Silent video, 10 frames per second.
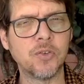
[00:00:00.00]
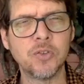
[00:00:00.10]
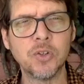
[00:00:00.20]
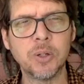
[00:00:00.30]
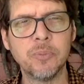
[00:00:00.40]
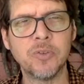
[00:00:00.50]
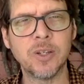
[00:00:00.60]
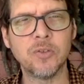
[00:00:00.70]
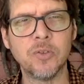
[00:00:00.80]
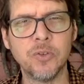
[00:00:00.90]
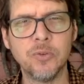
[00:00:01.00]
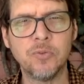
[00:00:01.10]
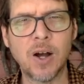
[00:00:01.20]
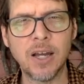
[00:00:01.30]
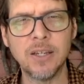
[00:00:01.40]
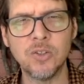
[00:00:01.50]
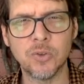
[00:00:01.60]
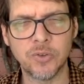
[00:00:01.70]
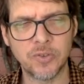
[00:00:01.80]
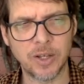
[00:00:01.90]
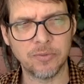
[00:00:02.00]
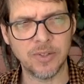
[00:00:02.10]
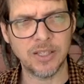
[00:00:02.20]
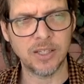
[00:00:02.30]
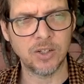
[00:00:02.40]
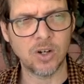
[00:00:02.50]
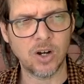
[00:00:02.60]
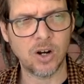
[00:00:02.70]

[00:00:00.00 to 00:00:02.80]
circumstances you find yourself in